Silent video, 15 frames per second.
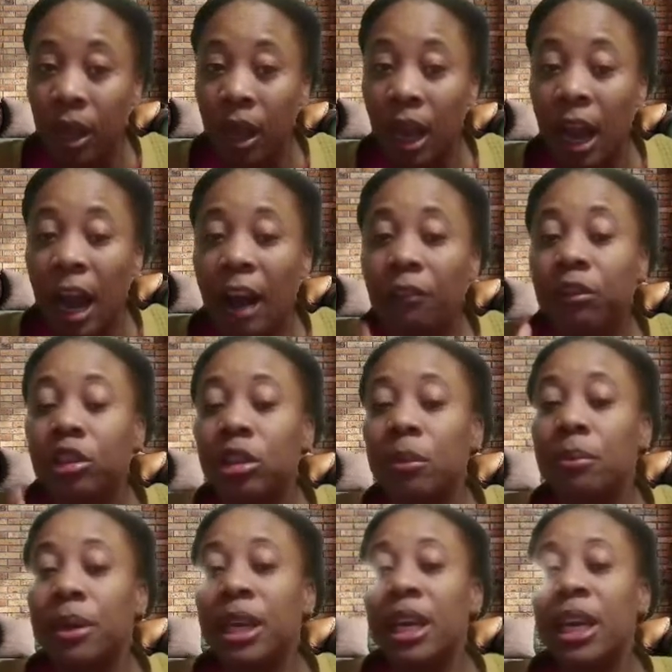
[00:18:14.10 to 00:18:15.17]
have to
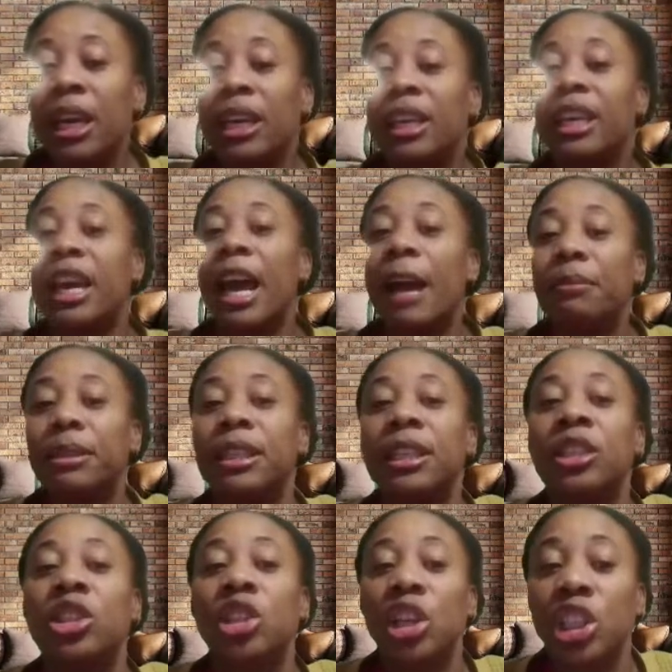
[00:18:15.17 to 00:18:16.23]
be kept
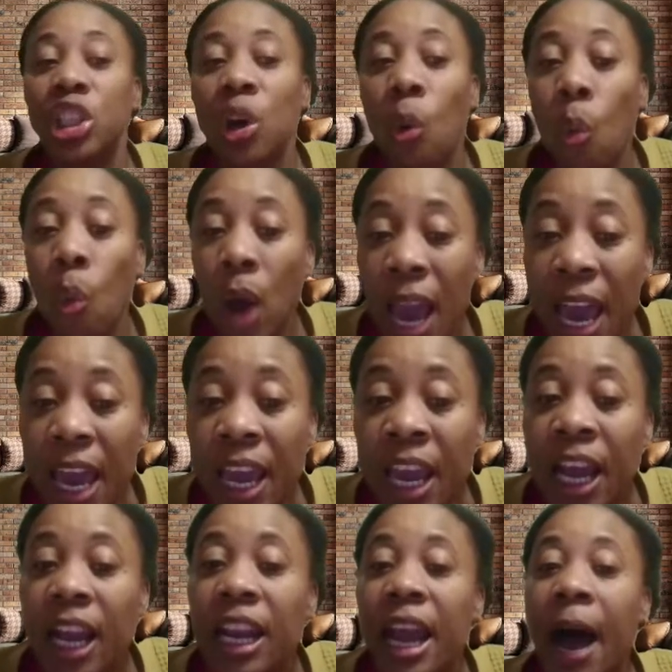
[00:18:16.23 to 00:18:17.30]
in such a way
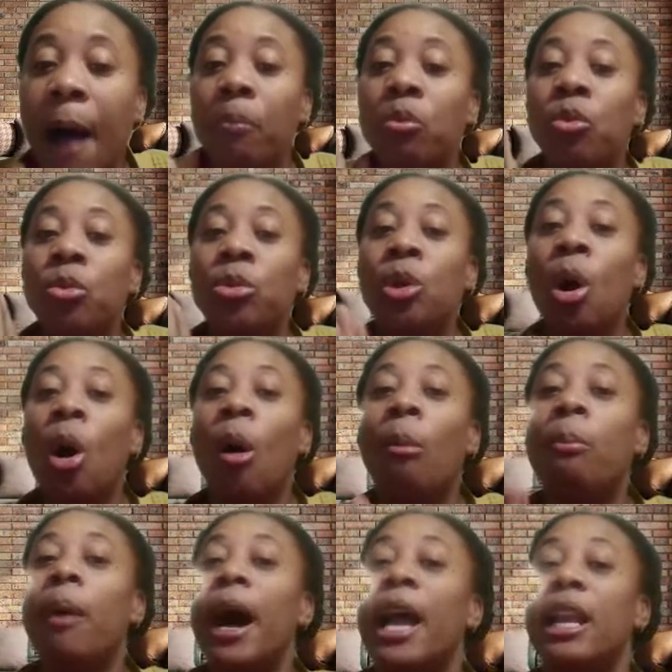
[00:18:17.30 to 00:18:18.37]
that
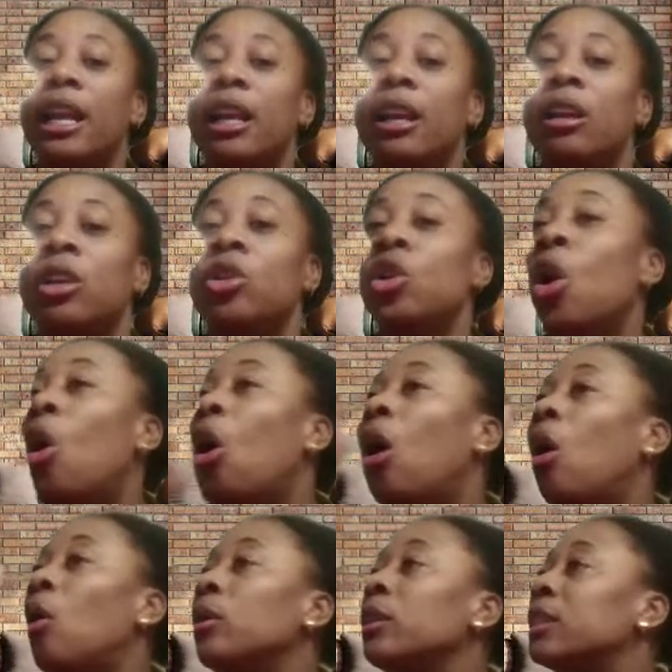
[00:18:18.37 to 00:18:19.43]
nobody, no
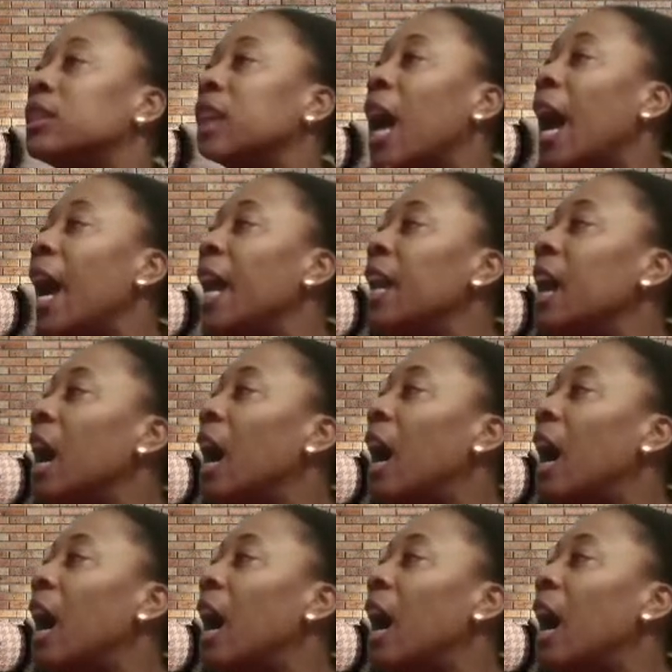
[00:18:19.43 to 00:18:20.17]
outside